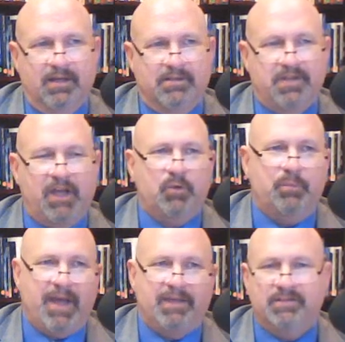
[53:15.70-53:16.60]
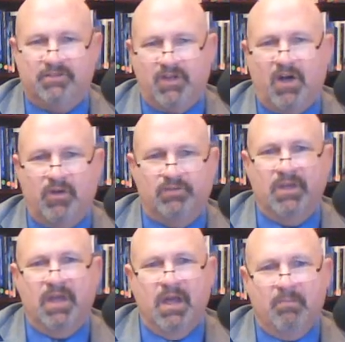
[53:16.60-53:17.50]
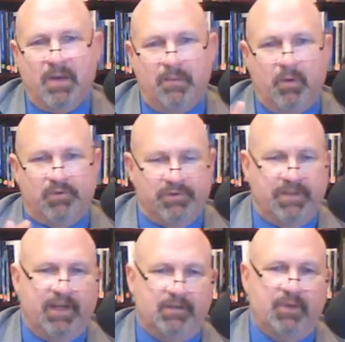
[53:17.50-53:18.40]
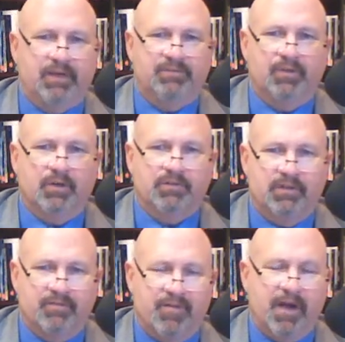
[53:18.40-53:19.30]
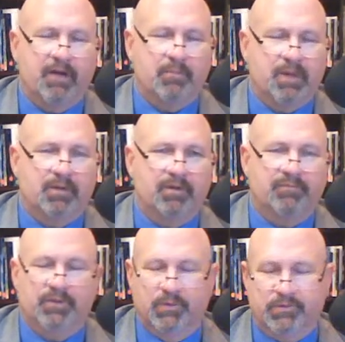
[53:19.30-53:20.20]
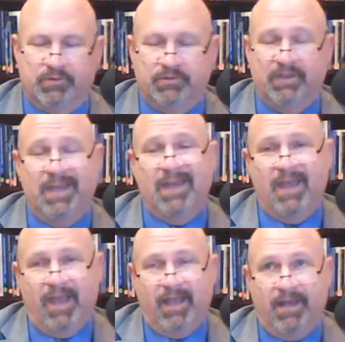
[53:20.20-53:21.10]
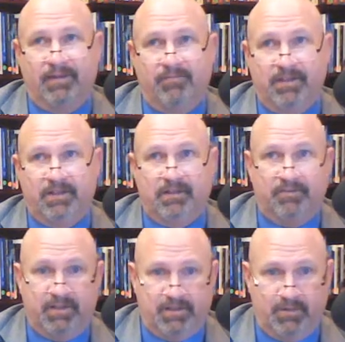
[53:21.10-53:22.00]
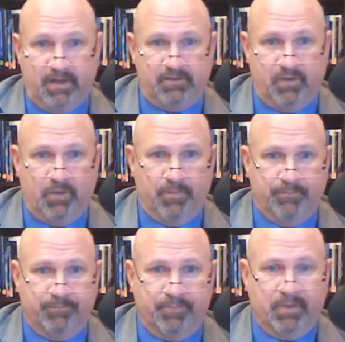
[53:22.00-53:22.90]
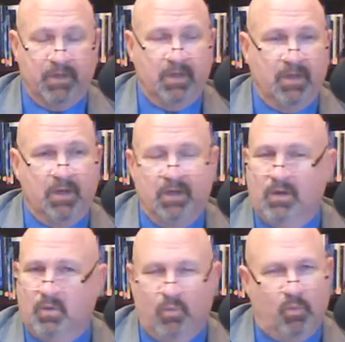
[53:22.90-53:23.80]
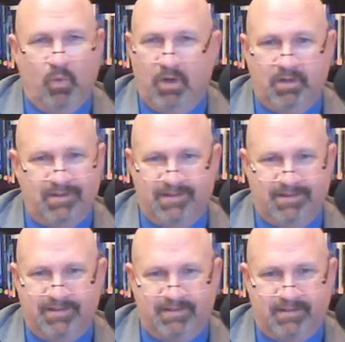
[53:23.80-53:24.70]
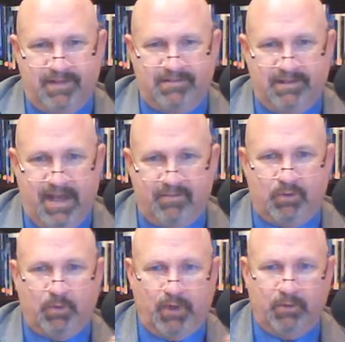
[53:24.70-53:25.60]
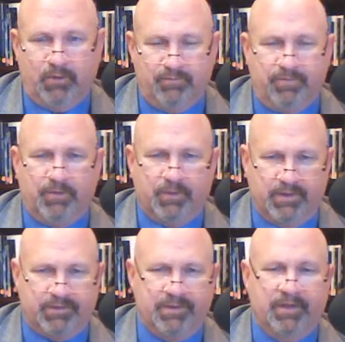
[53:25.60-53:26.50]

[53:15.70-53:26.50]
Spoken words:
Psychopathy is caused by both genetic transference and environmental influencers at a 50-50 ratio. One just doesn't have a greater influence.